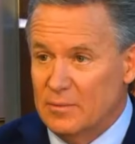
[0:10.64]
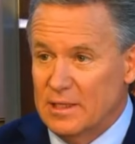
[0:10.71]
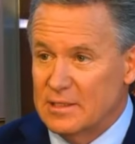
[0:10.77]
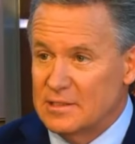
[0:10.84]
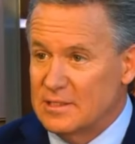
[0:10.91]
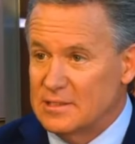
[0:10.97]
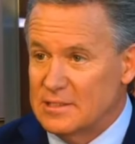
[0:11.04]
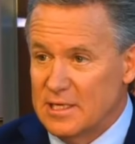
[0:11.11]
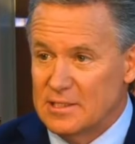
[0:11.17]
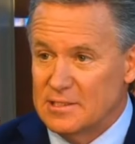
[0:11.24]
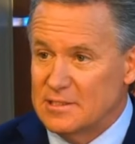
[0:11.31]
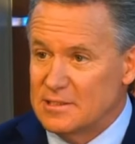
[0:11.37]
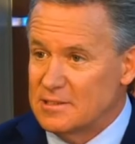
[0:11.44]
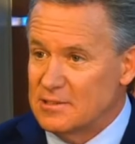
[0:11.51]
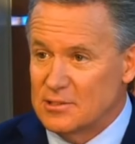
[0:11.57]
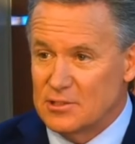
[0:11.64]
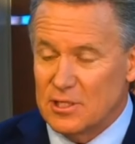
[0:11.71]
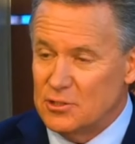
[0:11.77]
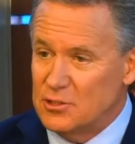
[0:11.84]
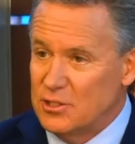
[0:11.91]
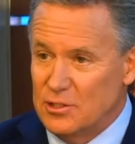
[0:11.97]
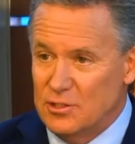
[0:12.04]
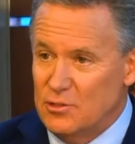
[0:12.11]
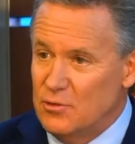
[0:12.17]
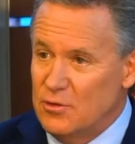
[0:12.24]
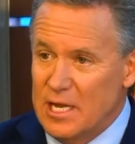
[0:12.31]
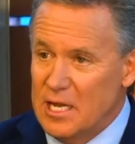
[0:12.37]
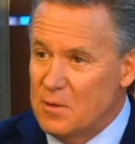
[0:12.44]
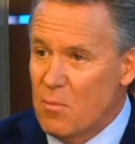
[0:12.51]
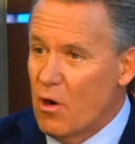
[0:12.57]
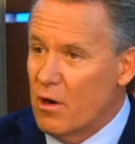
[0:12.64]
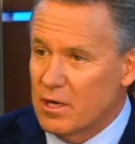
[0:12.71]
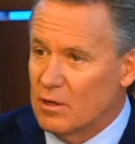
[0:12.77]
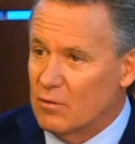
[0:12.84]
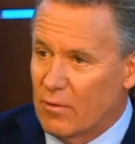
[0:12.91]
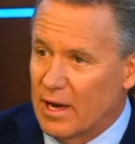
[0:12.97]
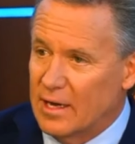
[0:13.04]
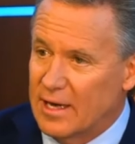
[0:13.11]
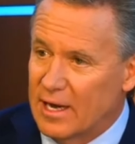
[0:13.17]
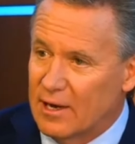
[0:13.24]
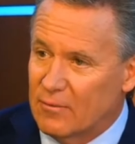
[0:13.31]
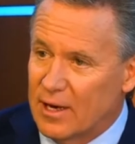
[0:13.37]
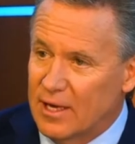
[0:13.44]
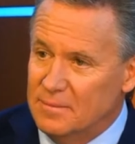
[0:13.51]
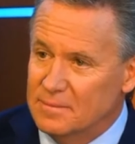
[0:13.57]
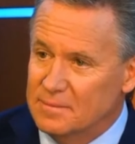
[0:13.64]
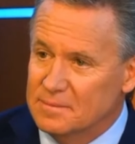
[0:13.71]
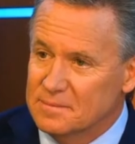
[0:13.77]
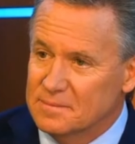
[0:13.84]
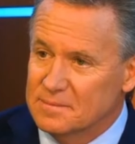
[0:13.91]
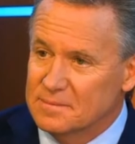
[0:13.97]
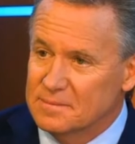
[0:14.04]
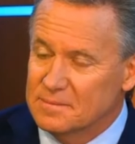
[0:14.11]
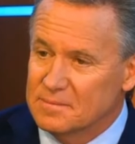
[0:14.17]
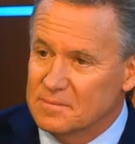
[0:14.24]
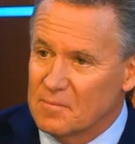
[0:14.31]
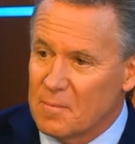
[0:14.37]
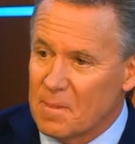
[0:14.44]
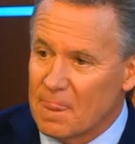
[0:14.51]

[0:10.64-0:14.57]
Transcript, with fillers: because it's it's such a unique market right now, right? Yeah, it,